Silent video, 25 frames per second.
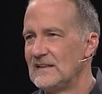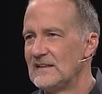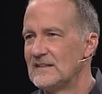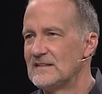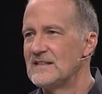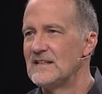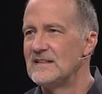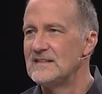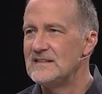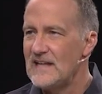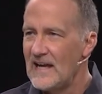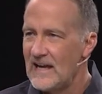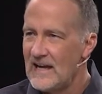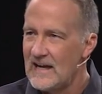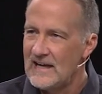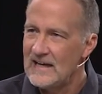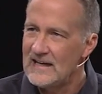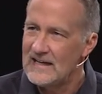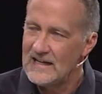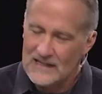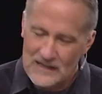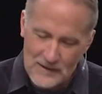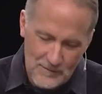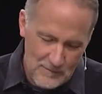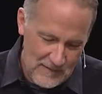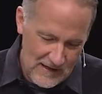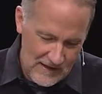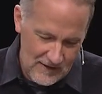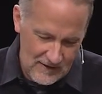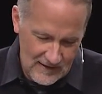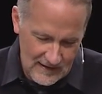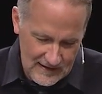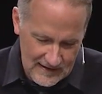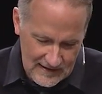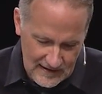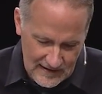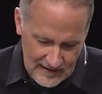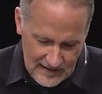Today in
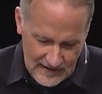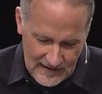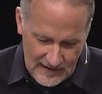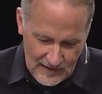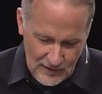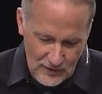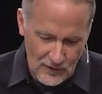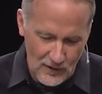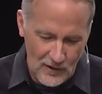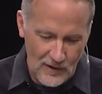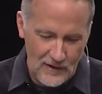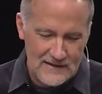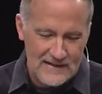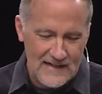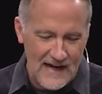America, there are